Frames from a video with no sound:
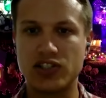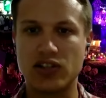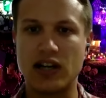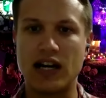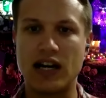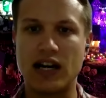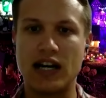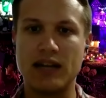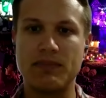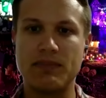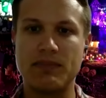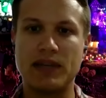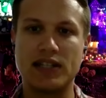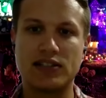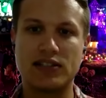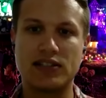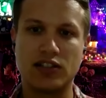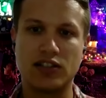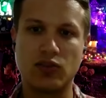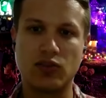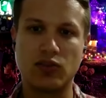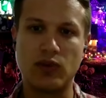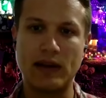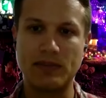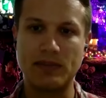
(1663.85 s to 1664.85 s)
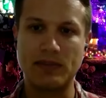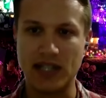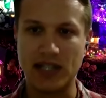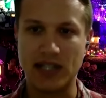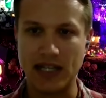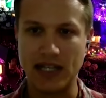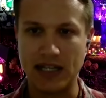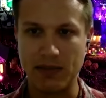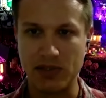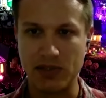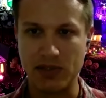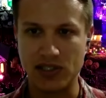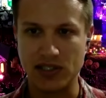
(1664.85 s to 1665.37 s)
your eye based on the
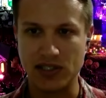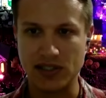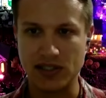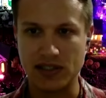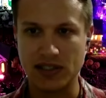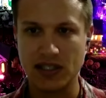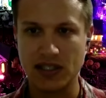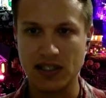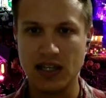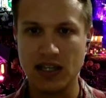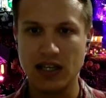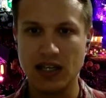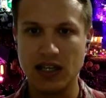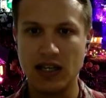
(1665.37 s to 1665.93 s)
website images,